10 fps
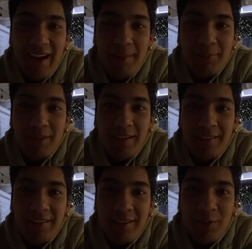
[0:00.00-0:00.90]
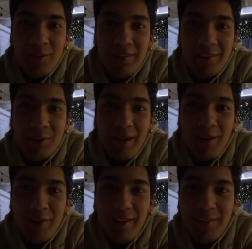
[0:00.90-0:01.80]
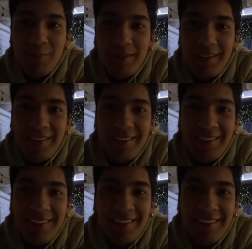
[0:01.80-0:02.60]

Cam, Jess, and Chris. Wow, you guys be.